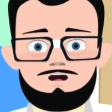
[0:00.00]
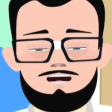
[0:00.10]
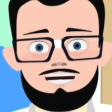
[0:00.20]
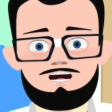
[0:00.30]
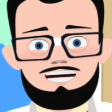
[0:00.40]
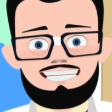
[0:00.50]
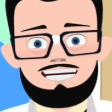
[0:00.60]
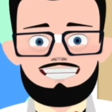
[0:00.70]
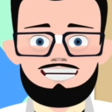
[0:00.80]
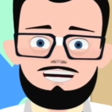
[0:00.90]
I
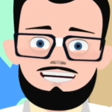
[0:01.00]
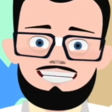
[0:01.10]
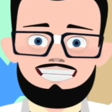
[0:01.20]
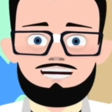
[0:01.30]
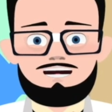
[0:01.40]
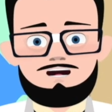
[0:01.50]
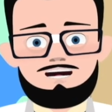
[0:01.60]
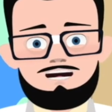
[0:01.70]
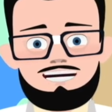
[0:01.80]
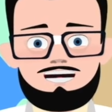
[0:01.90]
appreciate all the
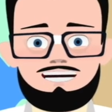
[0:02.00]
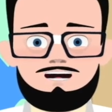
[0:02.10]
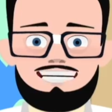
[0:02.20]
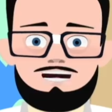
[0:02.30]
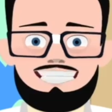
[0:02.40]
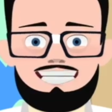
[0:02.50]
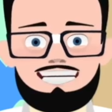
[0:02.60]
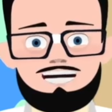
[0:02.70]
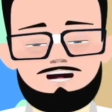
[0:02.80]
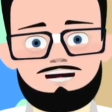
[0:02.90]
support, and I'll catch
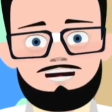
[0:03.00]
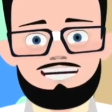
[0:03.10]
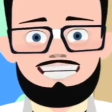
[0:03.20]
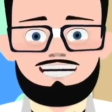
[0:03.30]
you guys on the